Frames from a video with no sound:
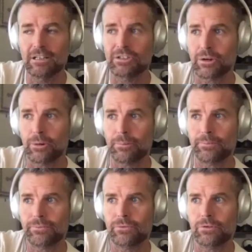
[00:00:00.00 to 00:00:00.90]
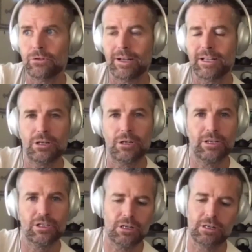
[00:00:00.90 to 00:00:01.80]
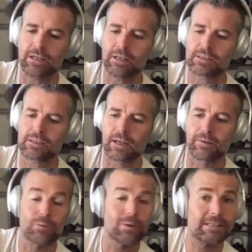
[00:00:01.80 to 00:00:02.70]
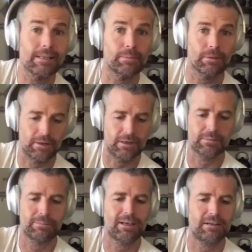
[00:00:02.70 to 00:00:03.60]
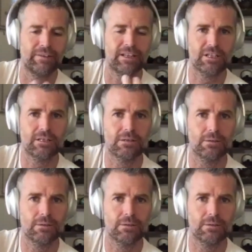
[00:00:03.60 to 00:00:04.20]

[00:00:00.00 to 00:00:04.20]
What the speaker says: So to answer your question, it's really simple. It's meat and veggies.